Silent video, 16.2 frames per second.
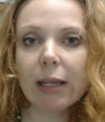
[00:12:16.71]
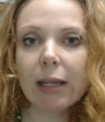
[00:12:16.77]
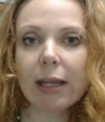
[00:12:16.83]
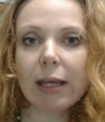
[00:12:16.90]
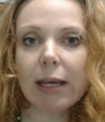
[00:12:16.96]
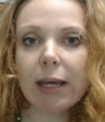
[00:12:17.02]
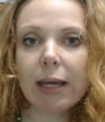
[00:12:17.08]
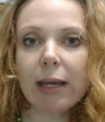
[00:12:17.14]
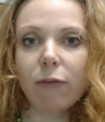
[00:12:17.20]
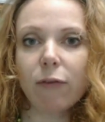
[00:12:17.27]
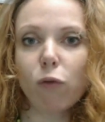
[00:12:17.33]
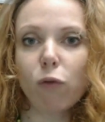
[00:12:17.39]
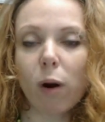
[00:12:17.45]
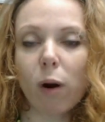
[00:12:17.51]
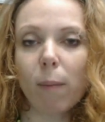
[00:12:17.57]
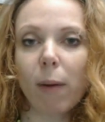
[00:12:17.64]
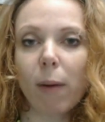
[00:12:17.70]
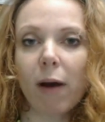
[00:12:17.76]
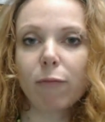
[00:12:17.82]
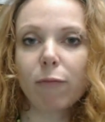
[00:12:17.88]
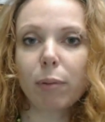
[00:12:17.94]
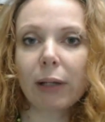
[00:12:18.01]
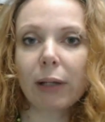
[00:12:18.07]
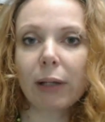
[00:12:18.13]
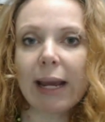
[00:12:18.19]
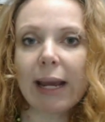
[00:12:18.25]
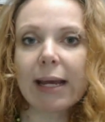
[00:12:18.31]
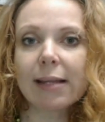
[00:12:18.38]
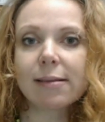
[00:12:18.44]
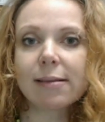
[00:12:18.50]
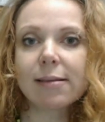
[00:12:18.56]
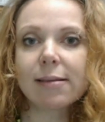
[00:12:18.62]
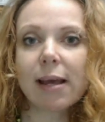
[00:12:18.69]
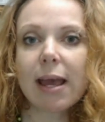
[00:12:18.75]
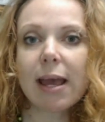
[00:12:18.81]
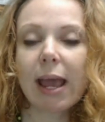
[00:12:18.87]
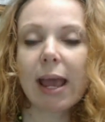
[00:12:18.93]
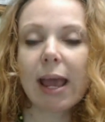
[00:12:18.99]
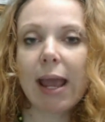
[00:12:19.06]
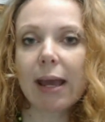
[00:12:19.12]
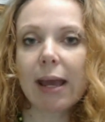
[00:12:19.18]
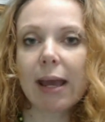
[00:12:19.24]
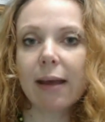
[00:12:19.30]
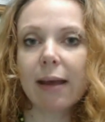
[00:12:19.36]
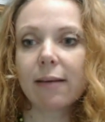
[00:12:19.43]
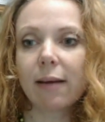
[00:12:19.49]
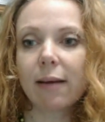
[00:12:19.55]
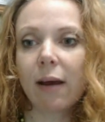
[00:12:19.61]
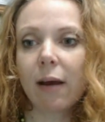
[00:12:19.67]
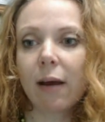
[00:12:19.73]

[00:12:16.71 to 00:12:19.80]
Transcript: the form of plants and